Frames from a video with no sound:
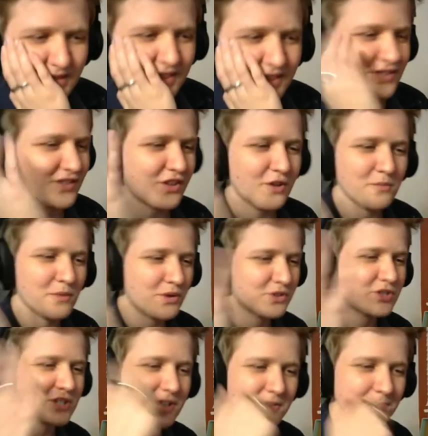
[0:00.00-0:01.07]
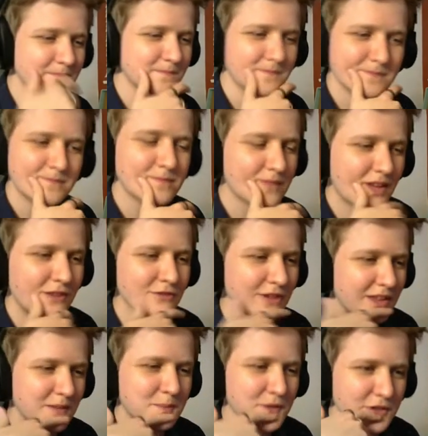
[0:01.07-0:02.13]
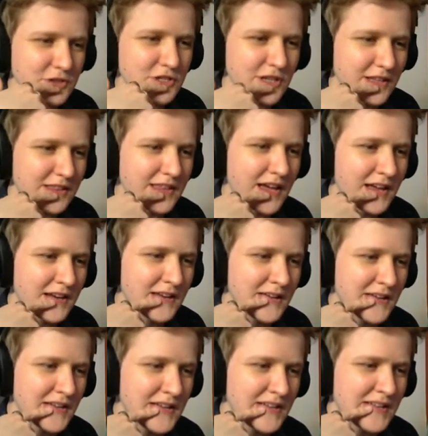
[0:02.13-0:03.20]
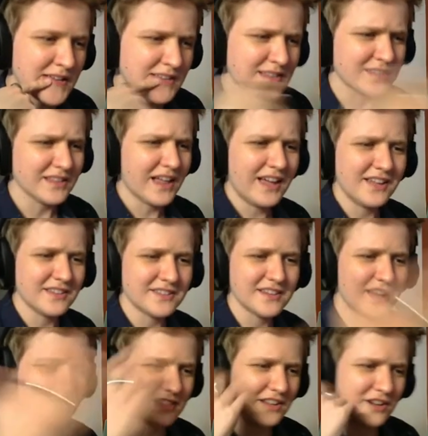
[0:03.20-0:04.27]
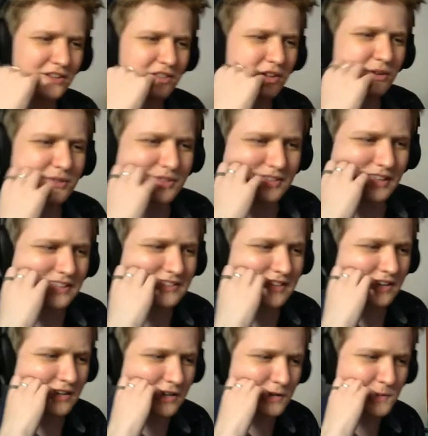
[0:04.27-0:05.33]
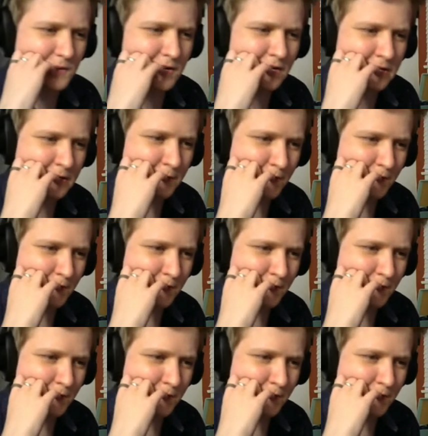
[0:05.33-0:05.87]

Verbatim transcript: Slow motion. I really appreciate that. The lion's not there though, so that's not gonna